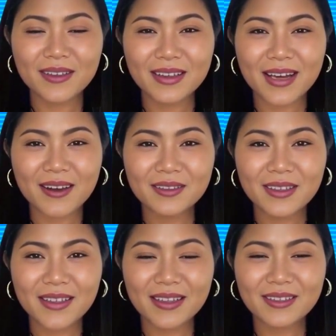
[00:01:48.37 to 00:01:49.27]
The account
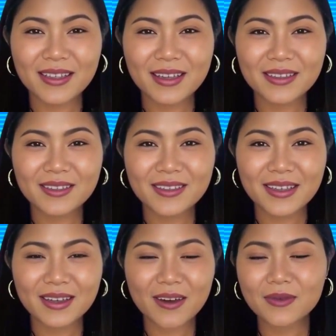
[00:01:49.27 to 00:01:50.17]
at
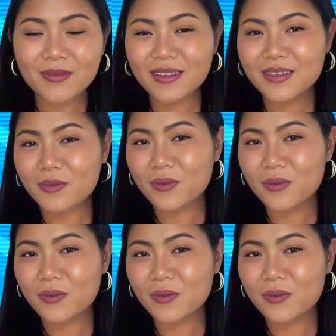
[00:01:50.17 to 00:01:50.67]
SEC government